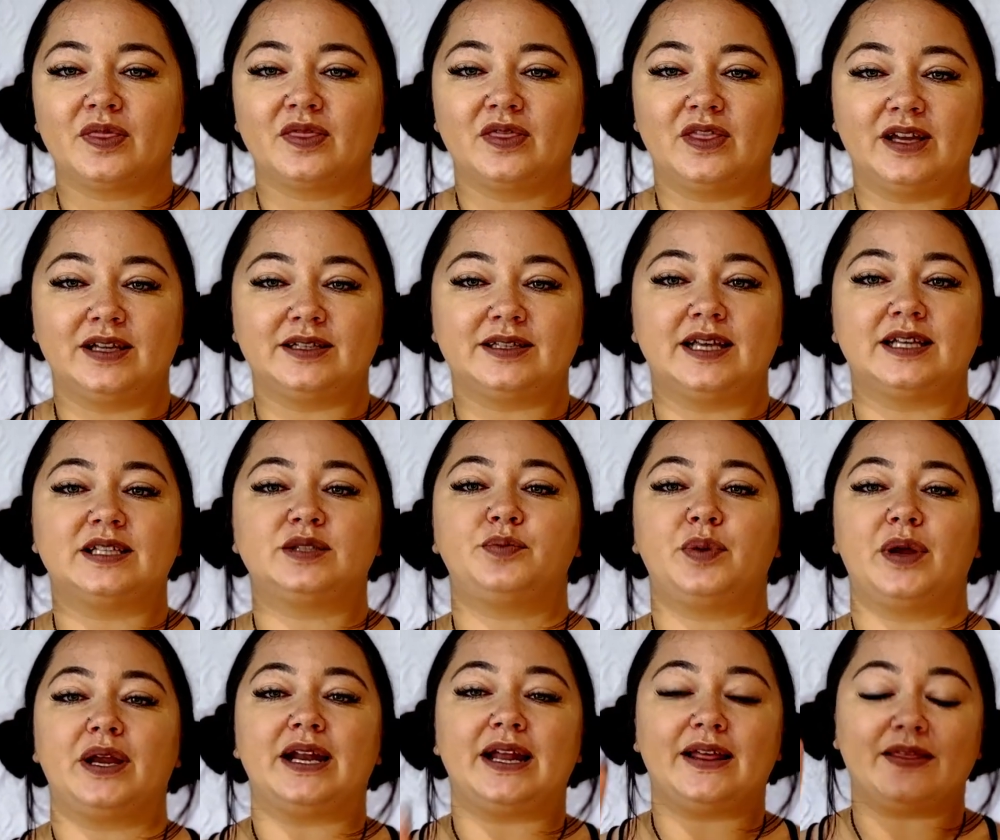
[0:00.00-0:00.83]
This has
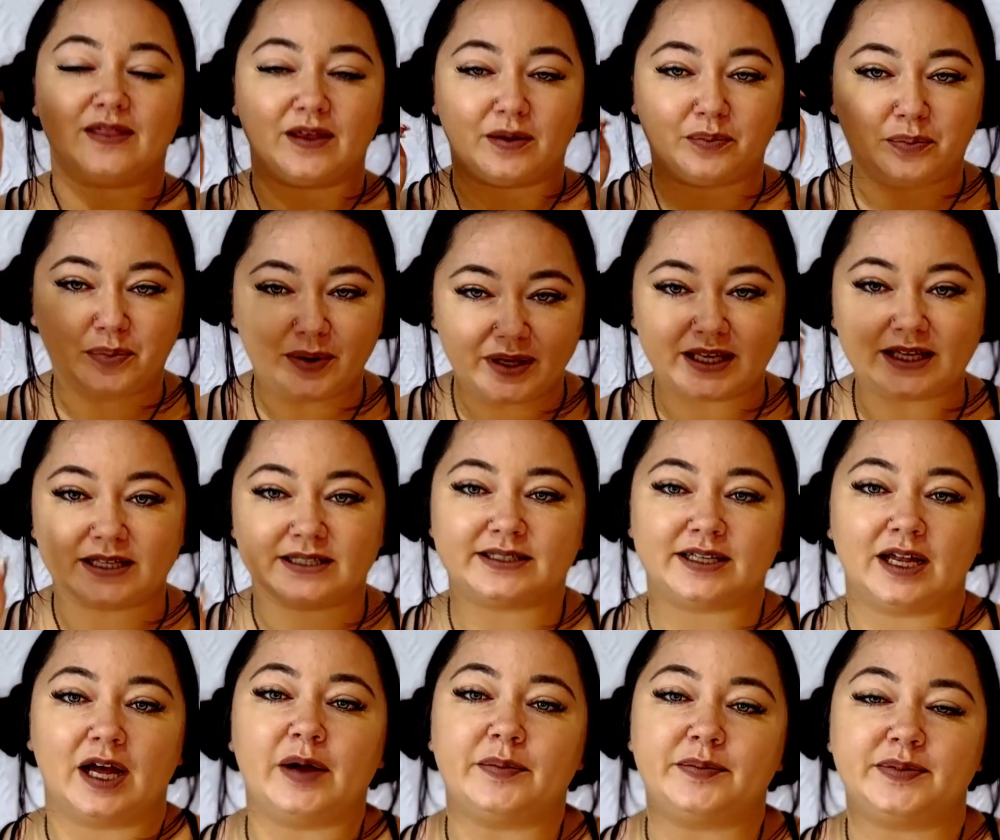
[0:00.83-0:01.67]
been the
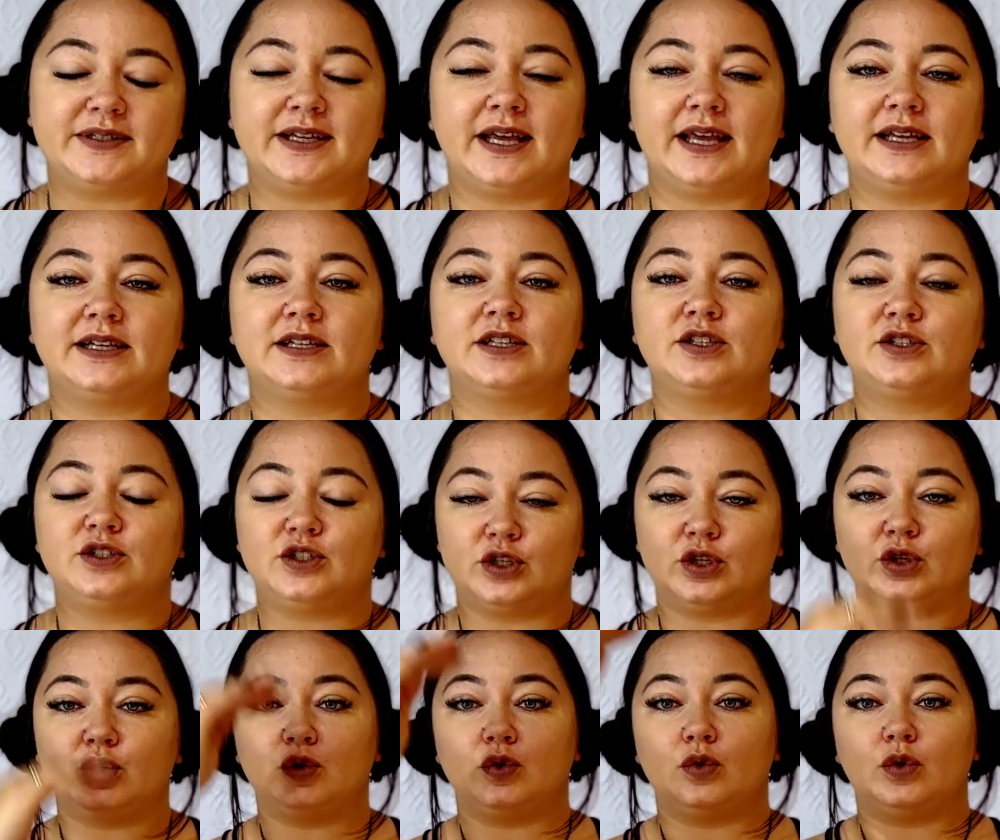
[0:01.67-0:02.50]
biggest update
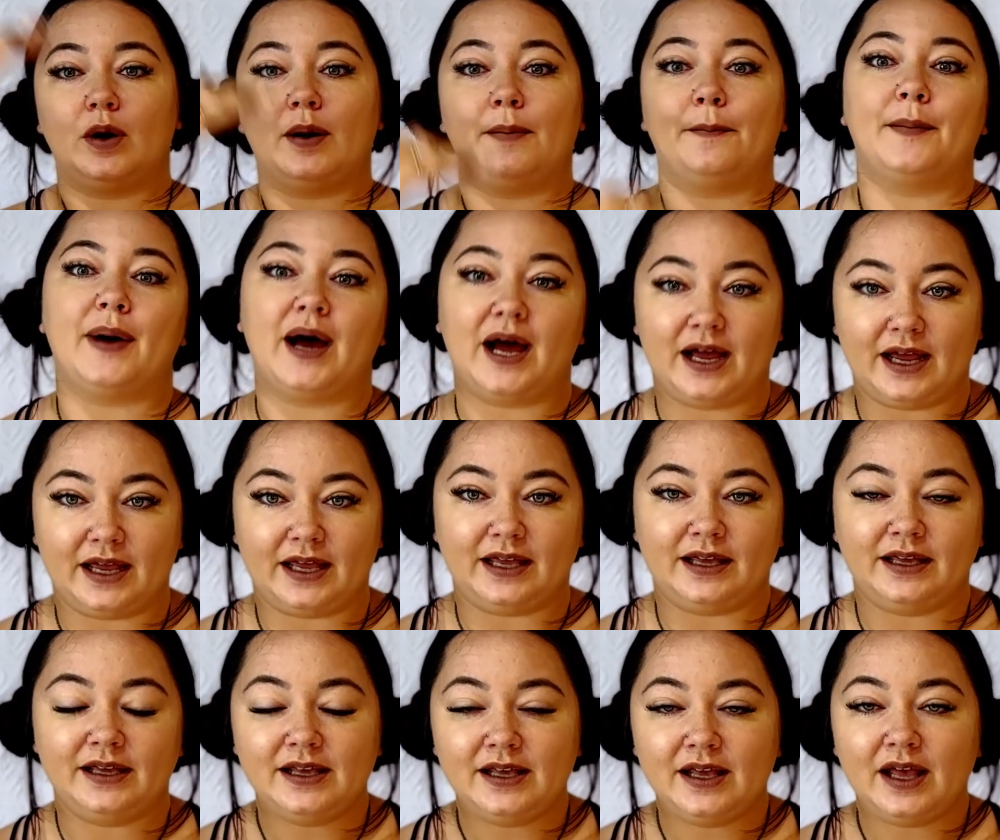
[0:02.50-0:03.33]
to
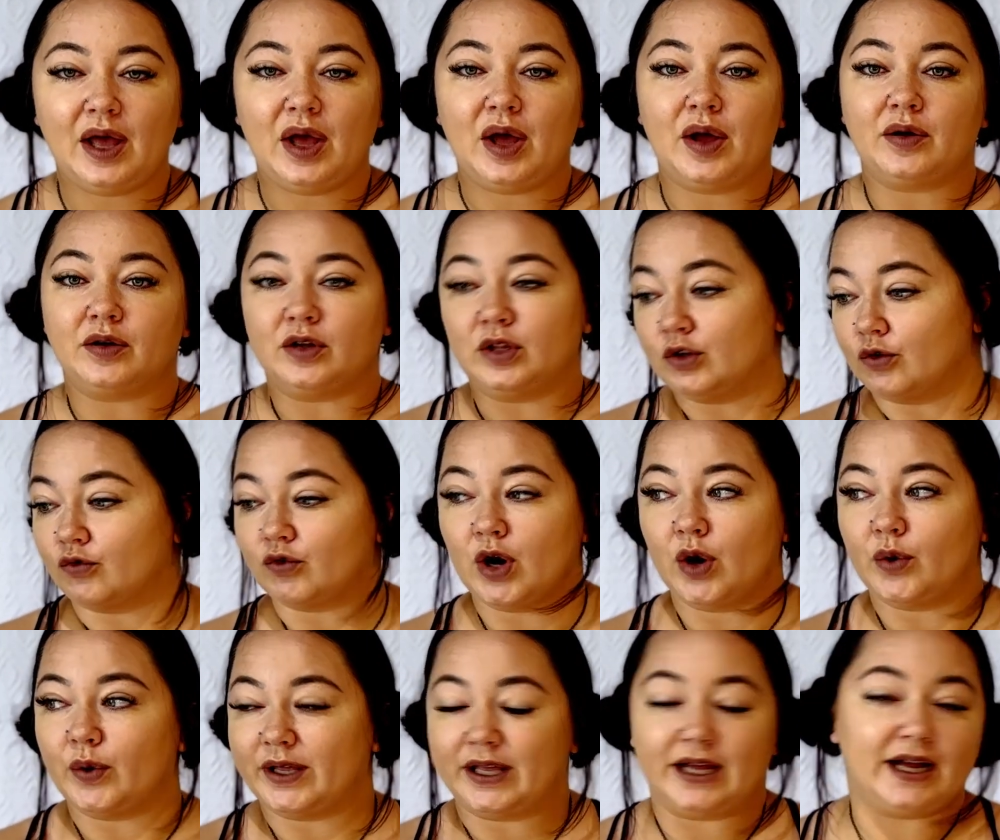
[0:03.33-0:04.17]
my
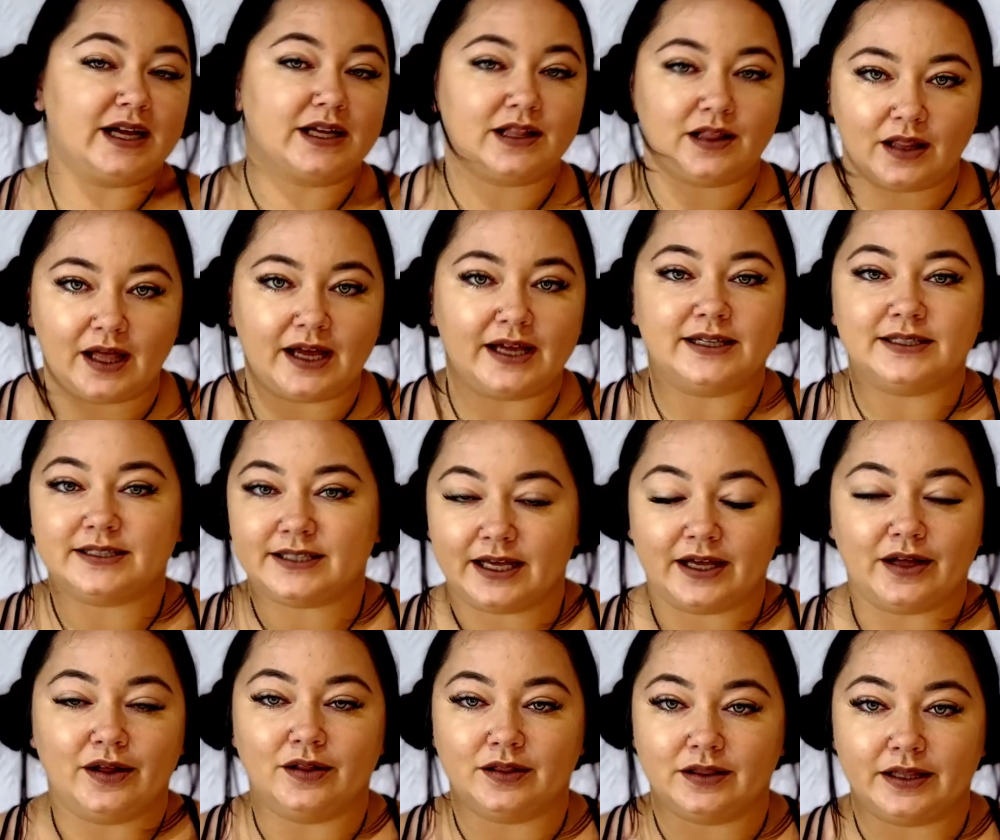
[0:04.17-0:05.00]
growing a
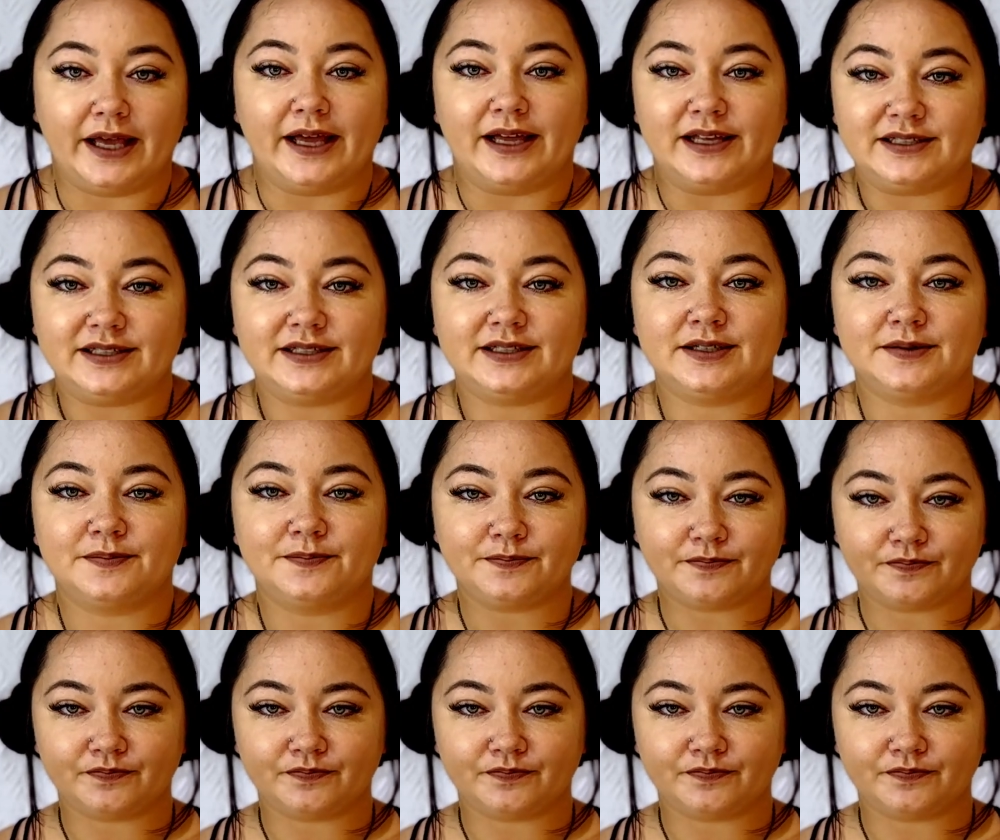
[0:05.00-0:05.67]
clientele list